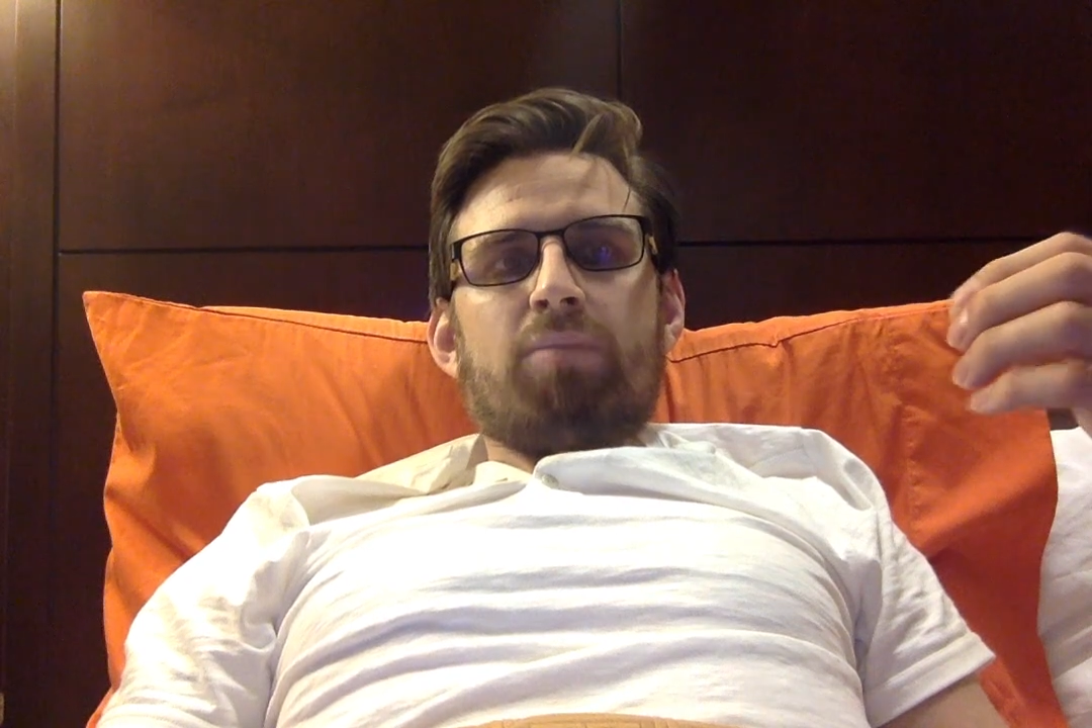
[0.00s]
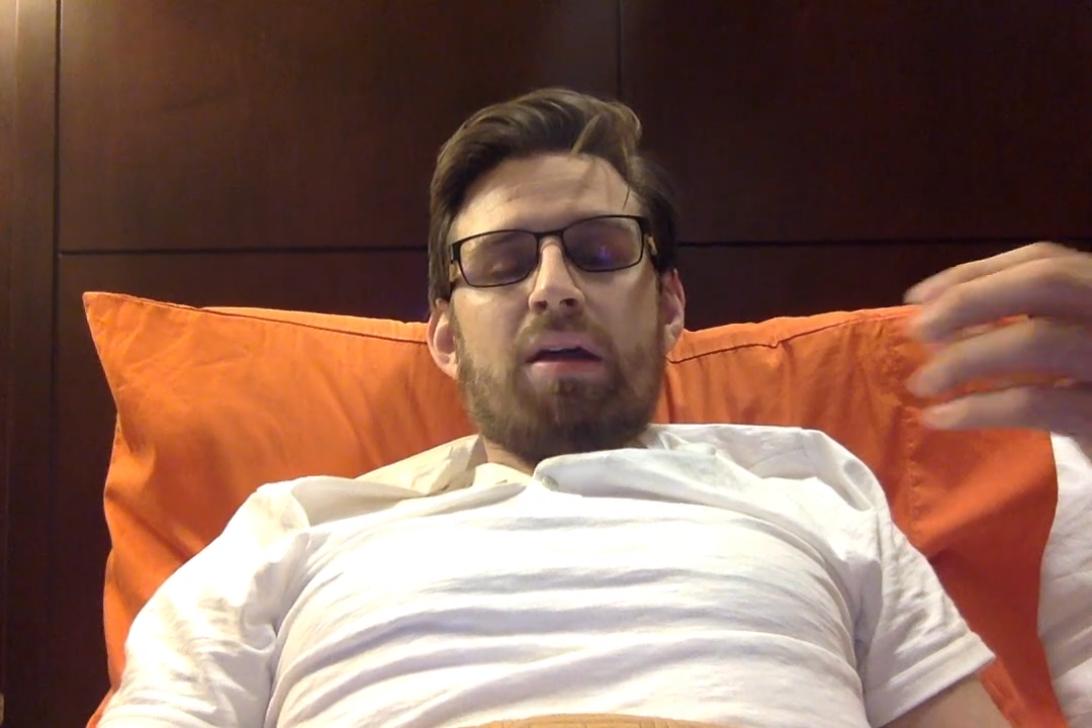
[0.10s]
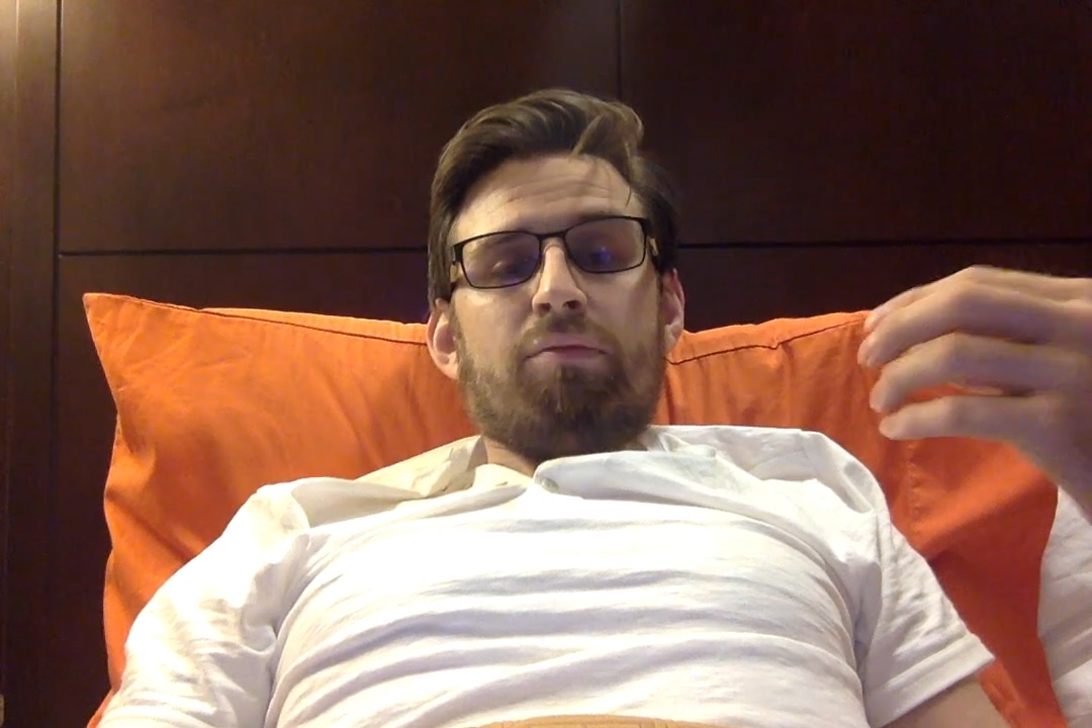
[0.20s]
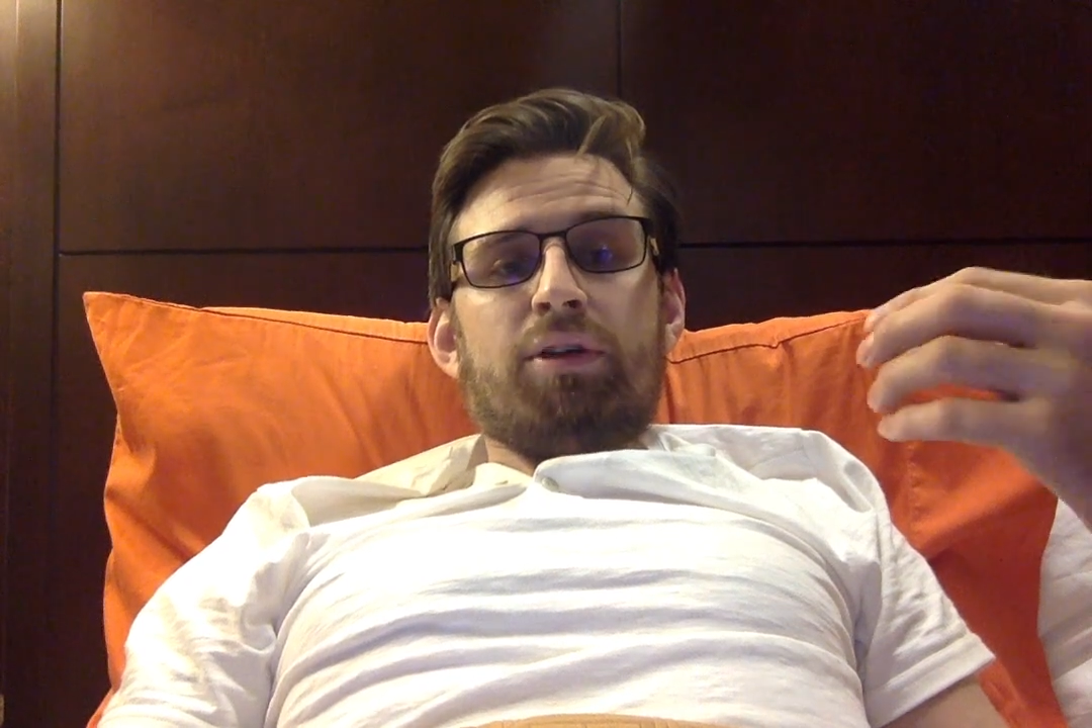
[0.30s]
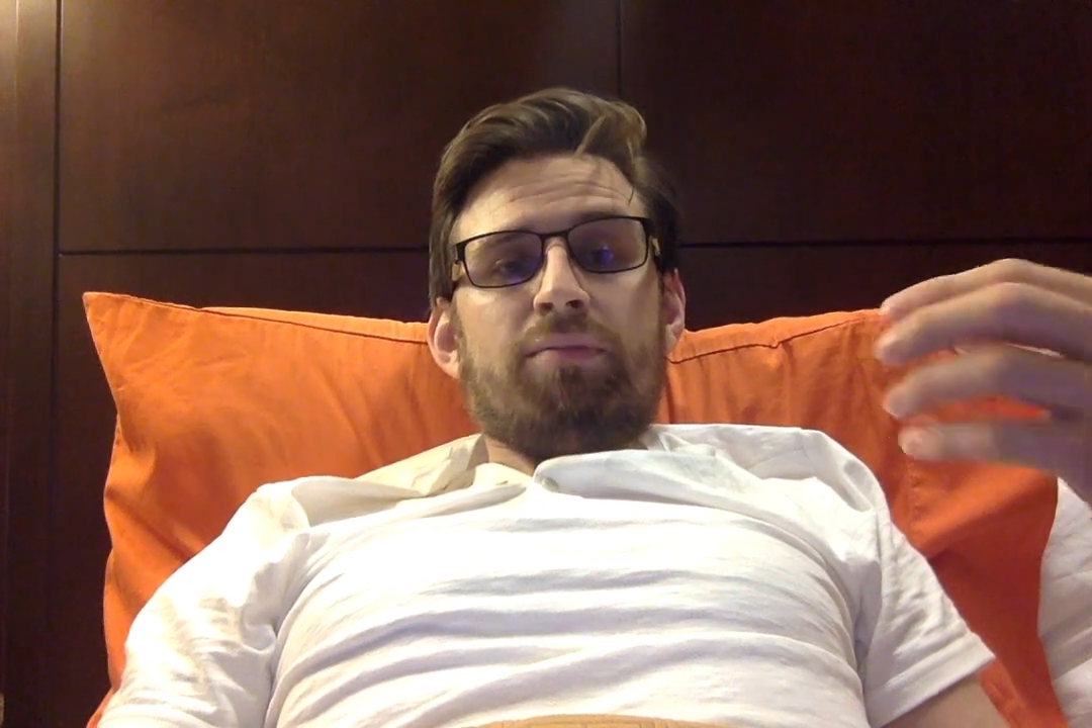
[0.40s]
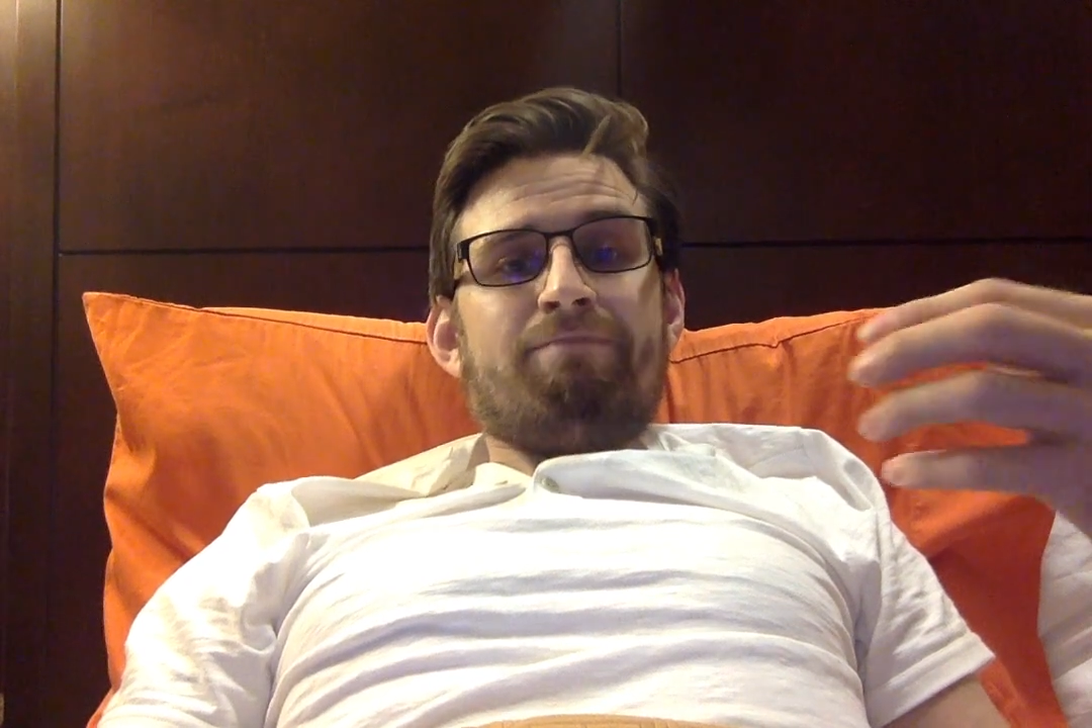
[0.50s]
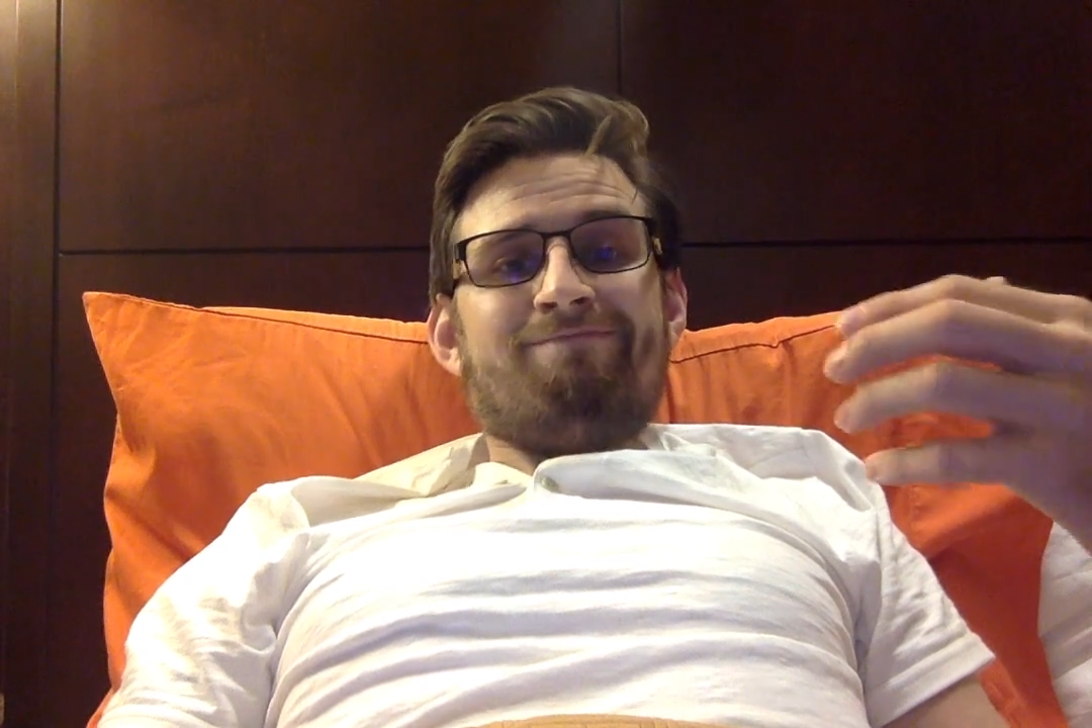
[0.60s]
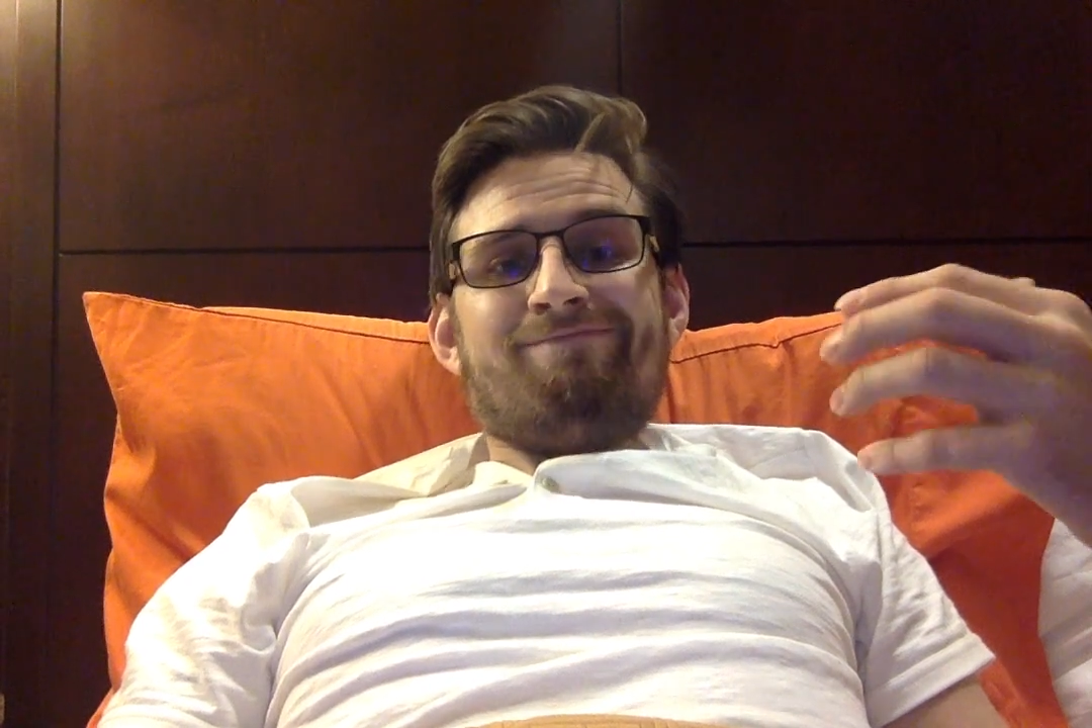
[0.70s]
every